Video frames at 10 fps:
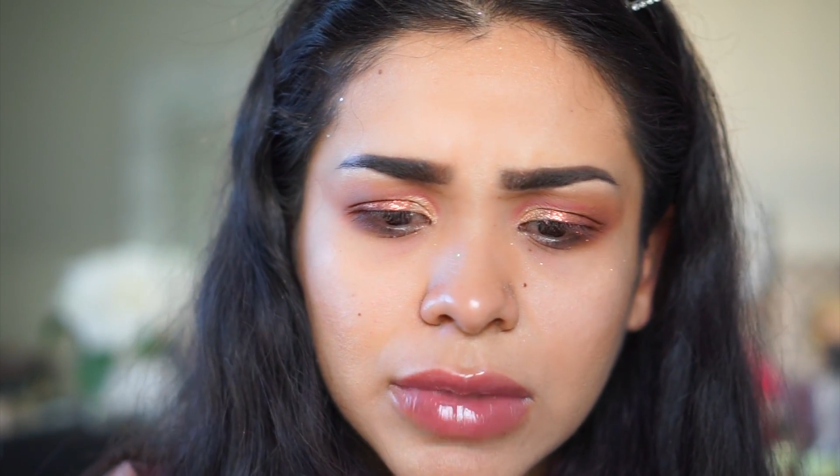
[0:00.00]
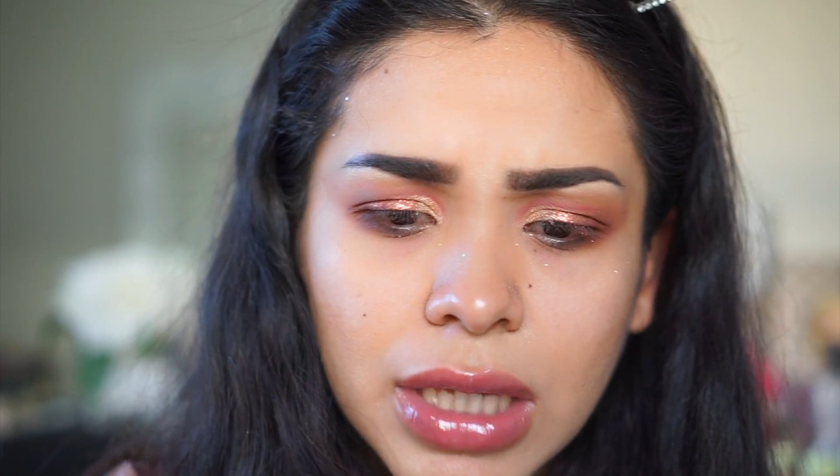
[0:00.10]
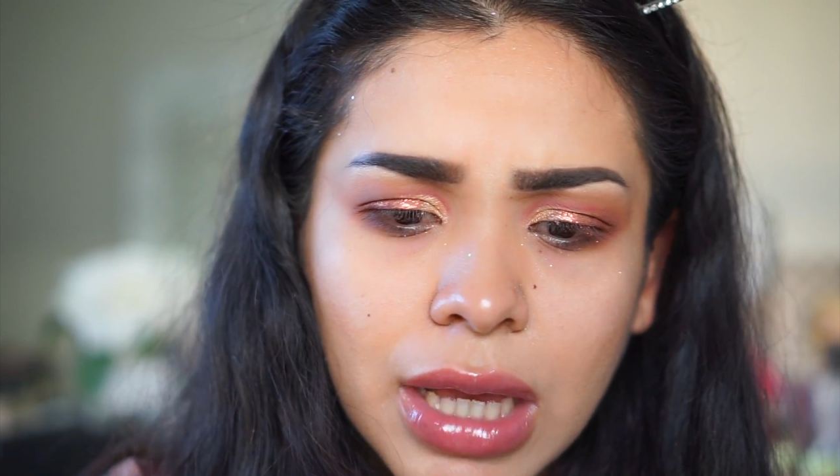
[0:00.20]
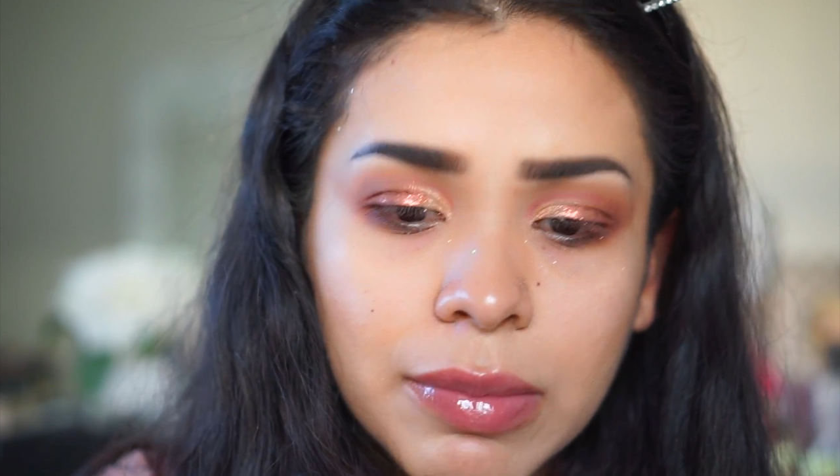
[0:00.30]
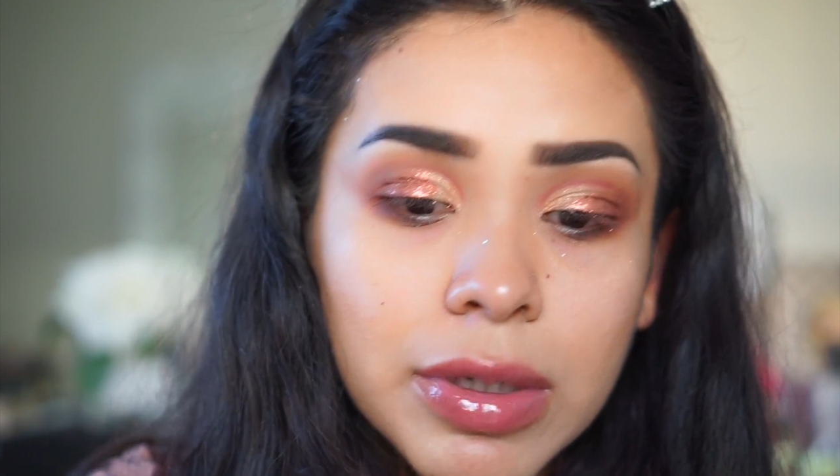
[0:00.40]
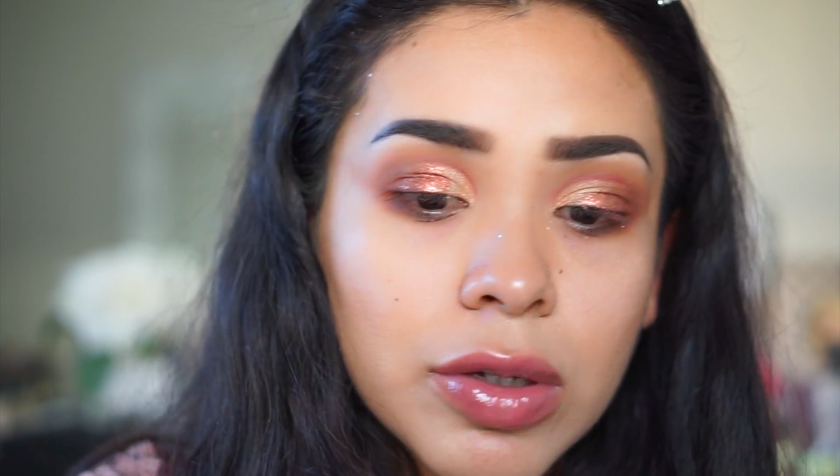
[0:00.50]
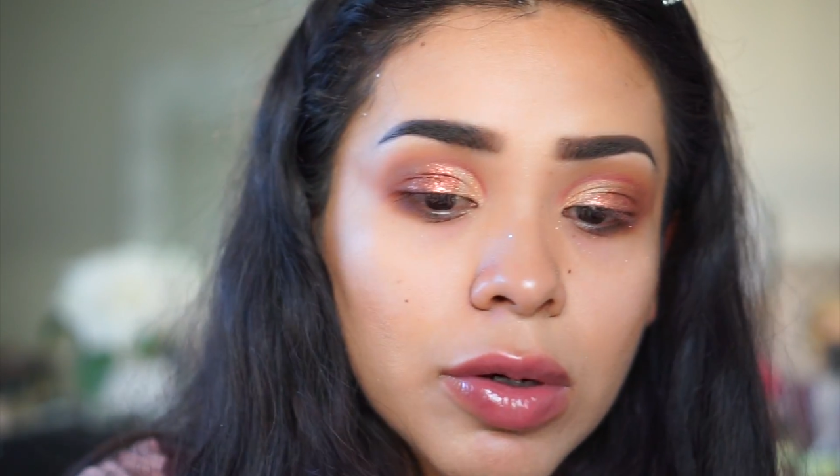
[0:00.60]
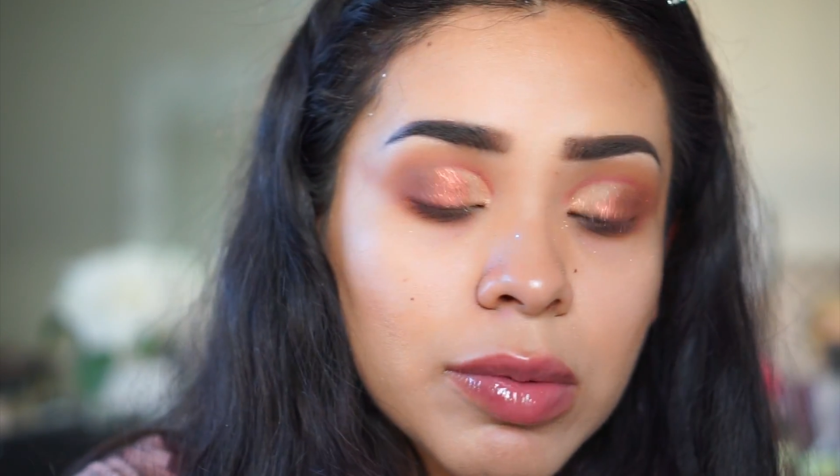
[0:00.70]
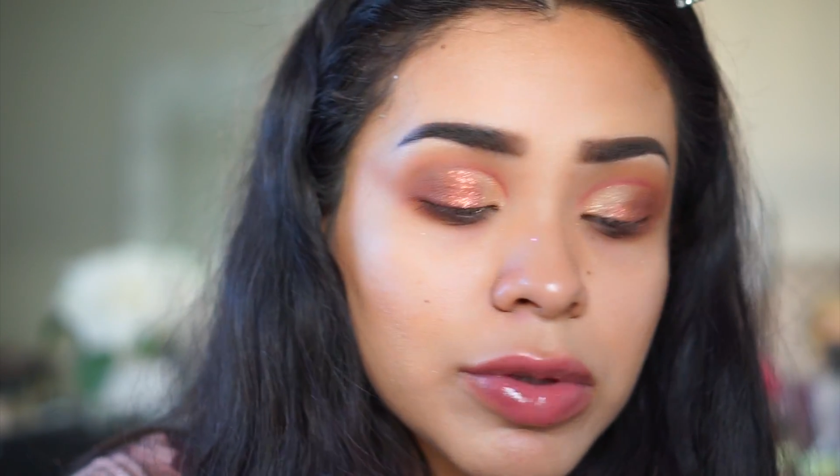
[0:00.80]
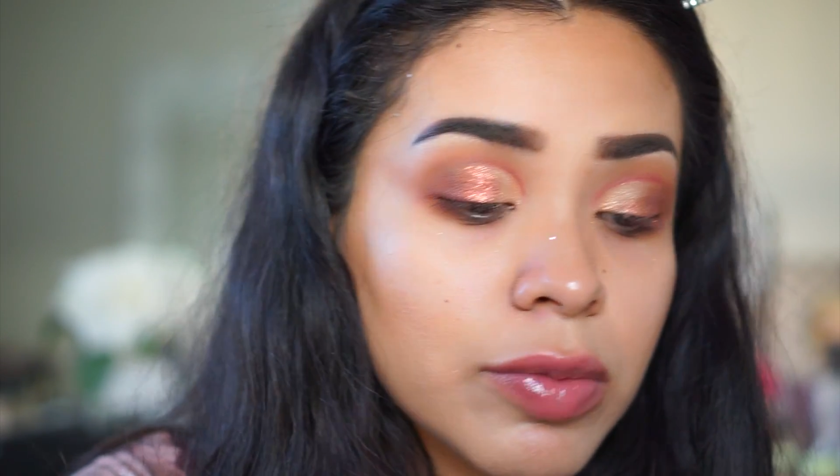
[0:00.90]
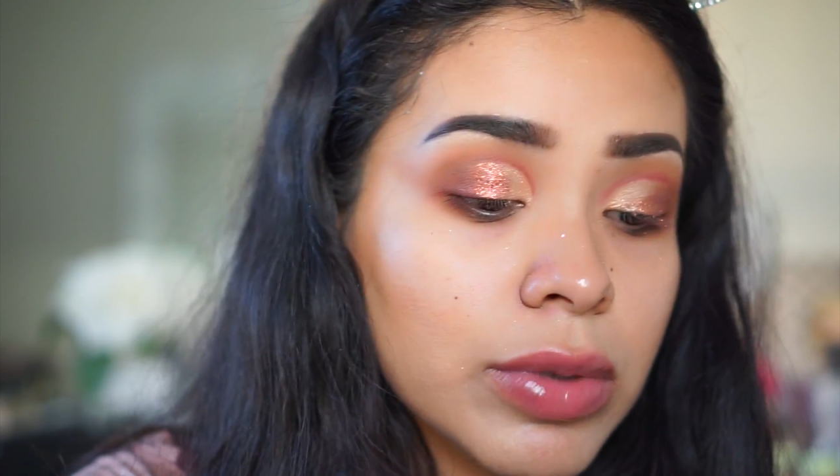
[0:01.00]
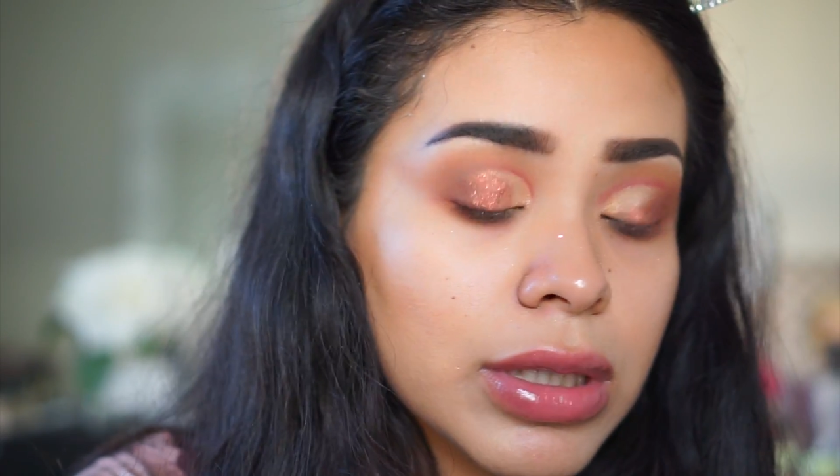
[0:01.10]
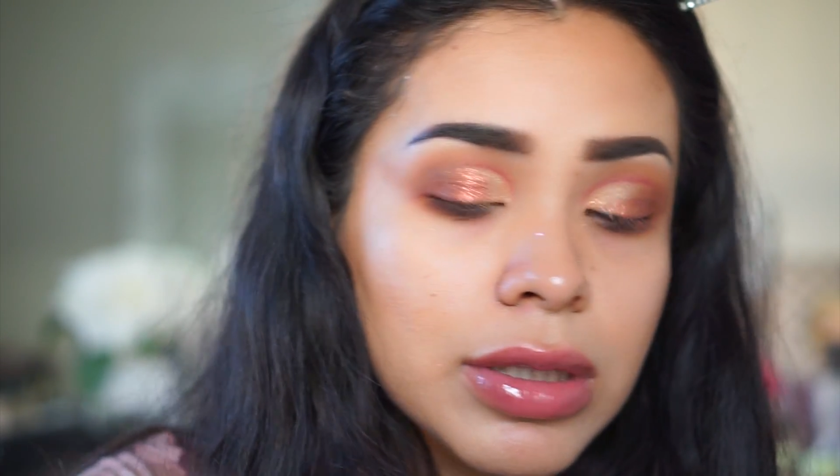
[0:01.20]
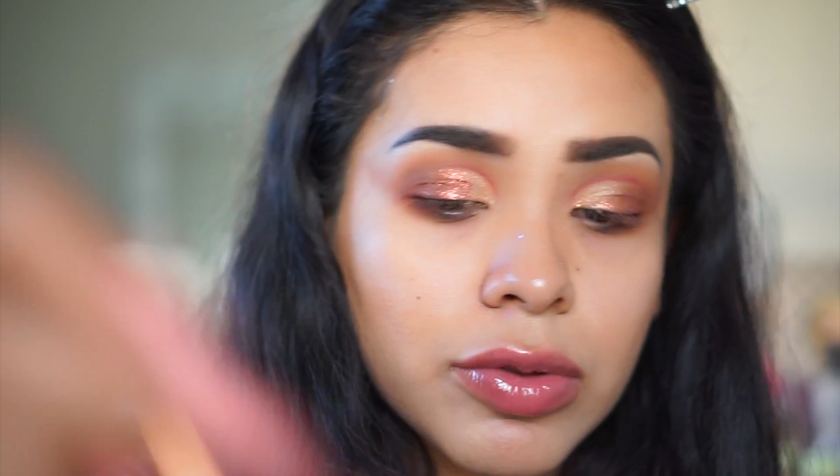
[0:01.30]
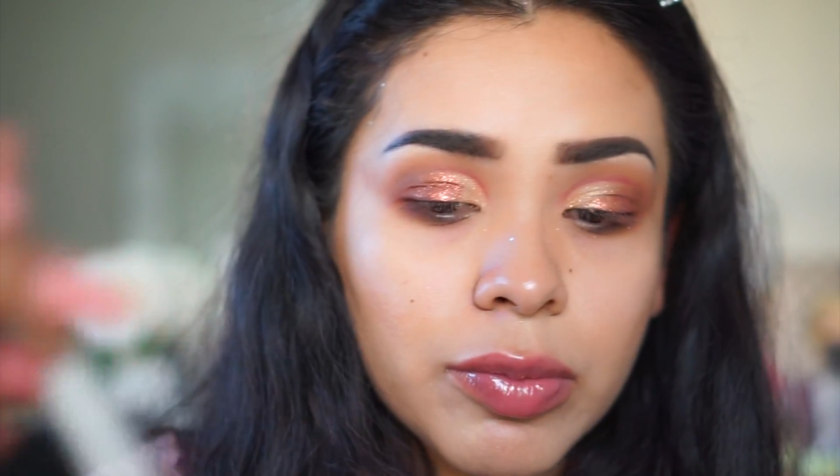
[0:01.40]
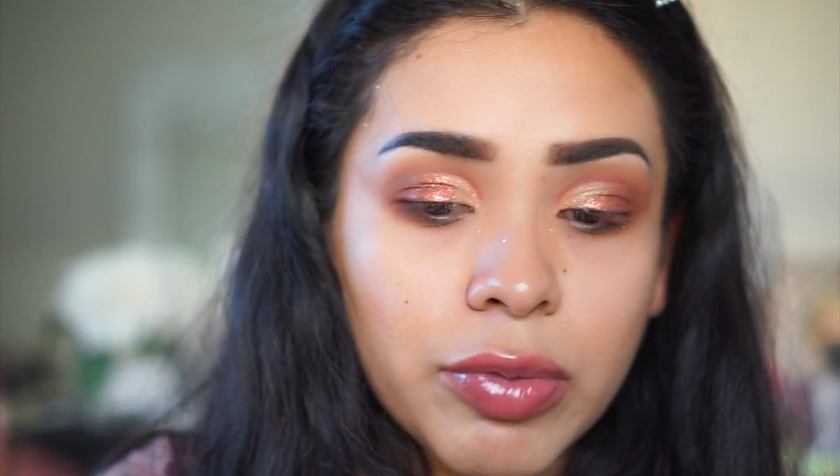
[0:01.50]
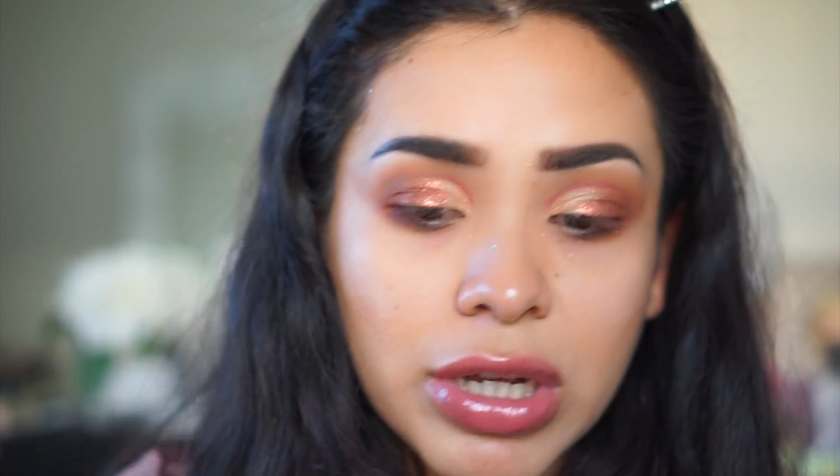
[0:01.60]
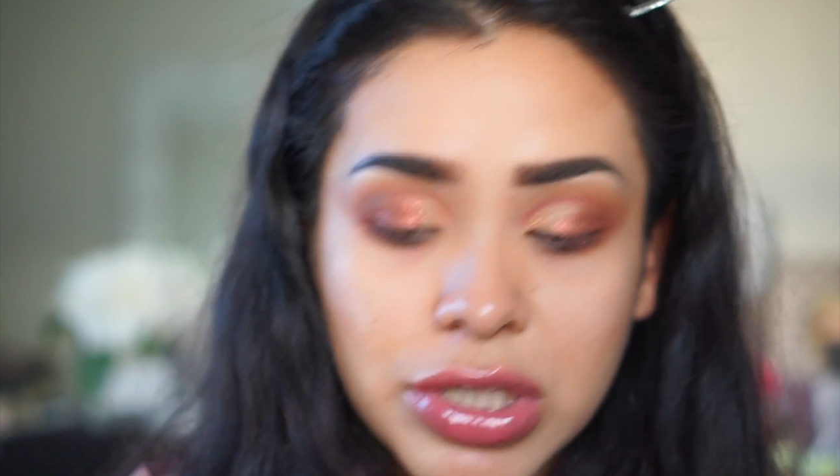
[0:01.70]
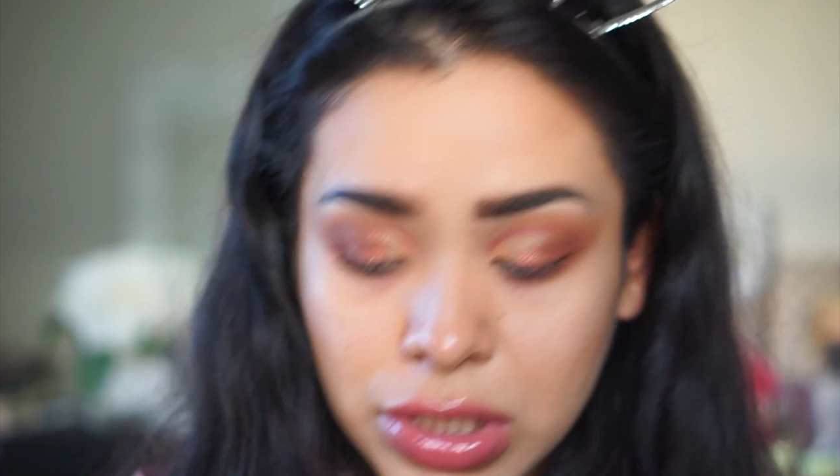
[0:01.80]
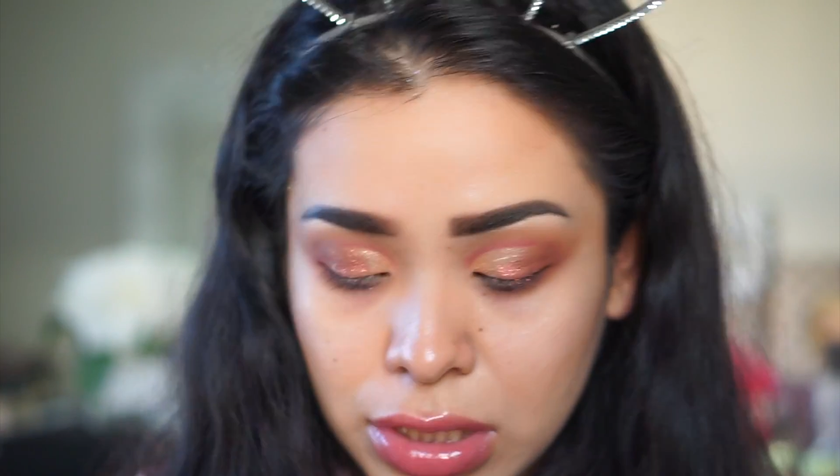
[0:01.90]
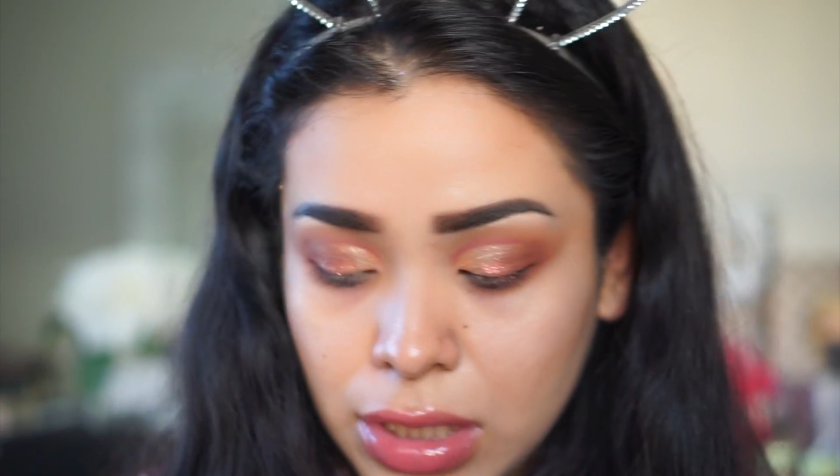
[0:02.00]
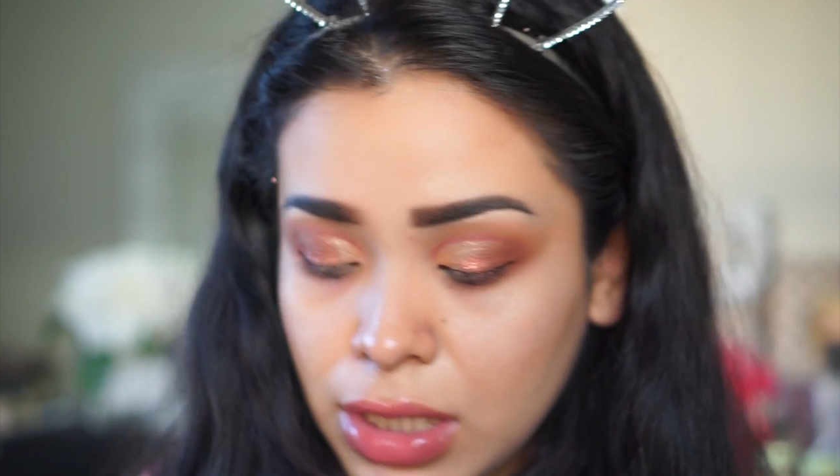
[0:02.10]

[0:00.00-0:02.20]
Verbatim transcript: I'm gonna go in with a really little brush